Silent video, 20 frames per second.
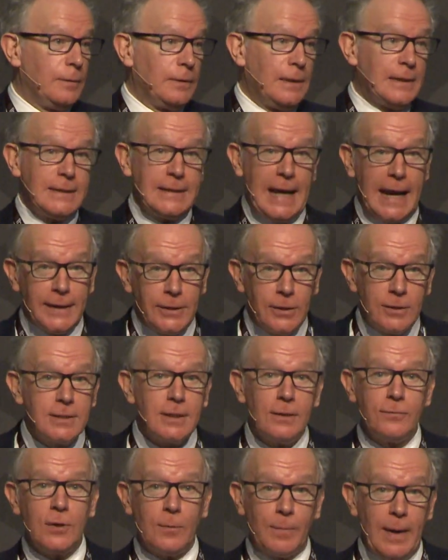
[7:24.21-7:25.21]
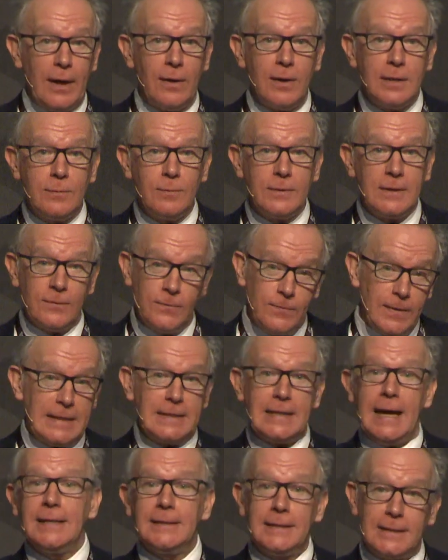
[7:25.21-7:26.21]
the standards of your parents was a
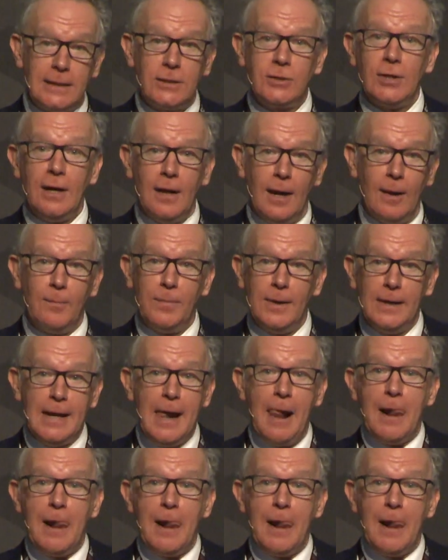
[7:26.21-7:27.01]
fantastic job.